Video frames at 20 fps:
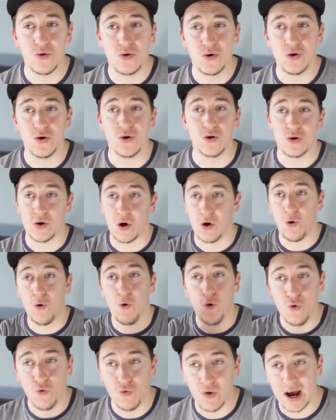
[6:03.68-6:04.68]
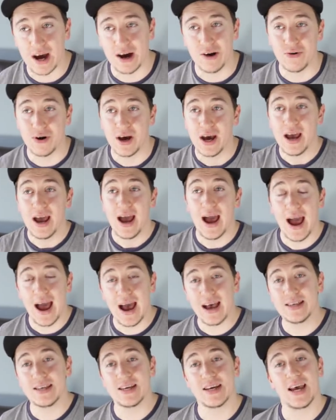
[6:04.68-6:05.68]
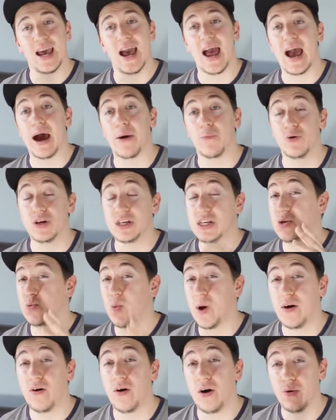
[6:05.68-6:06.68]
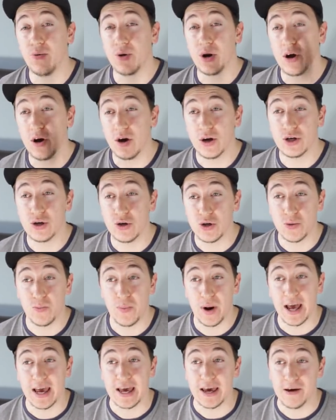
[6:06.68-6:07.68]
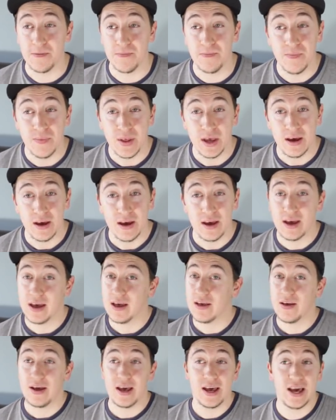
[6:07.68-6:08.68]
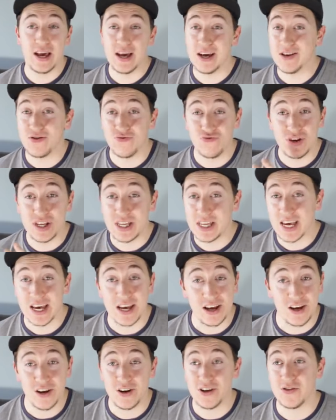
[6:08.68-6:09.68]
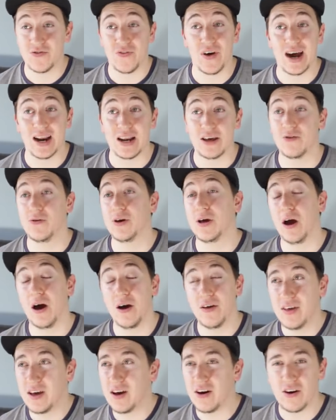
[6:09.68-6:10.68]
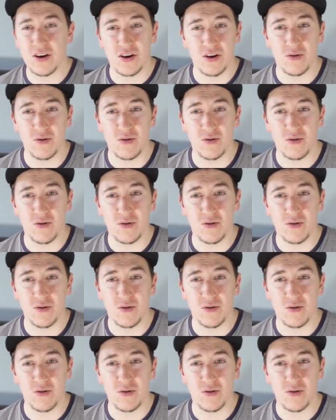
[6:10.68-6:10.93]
good all round. As a cam, which is where I would urge you to play him, he is ridiculous value. I think I